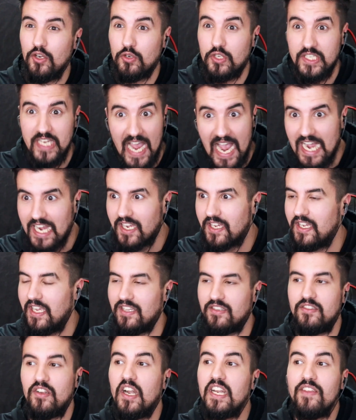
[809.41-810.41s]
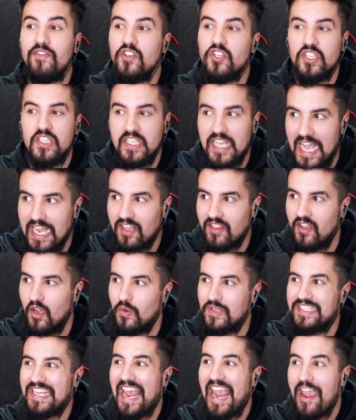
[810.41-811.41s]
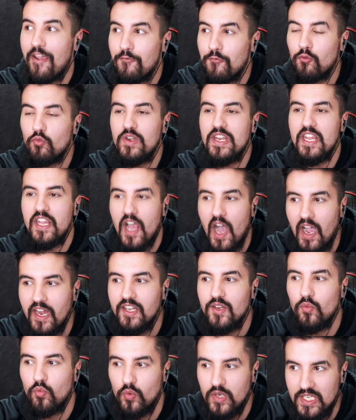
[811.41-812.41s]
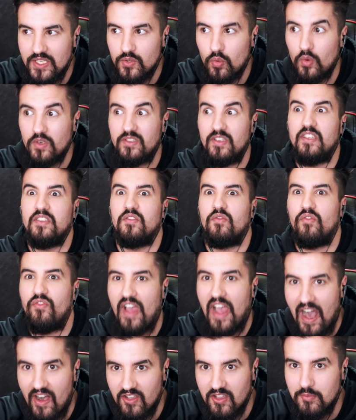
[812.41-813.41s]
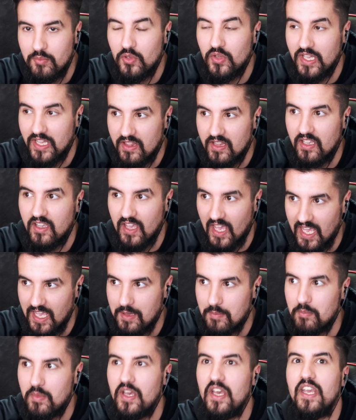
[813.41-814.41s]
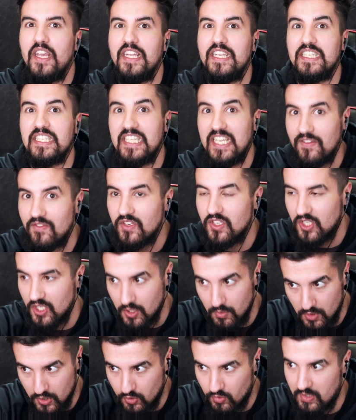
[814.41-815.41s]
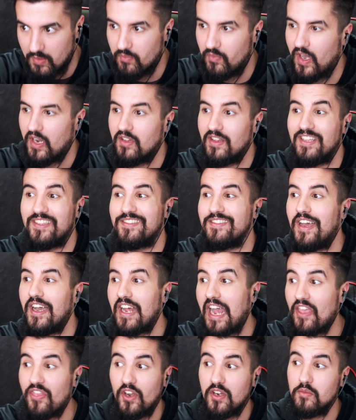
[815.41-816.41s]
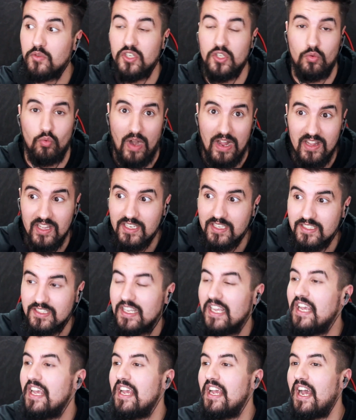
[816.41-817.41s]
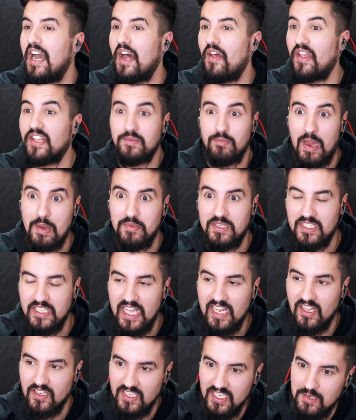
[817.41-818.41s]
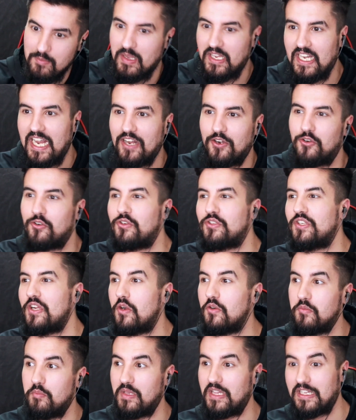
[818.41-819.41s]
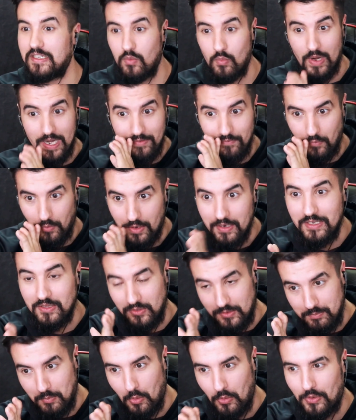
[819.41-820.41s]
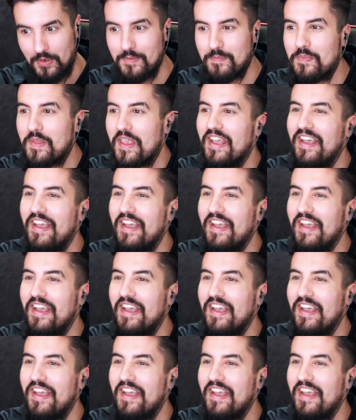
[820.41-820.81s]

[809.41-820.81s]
tech, it's not even just tech though, it's every kind of resource that is valuable in the game is given to you in Dream Veil. It's not, I thought it was just relics. That's my mistake. I'll need to make an editor's note and be like, wait for it, there's more.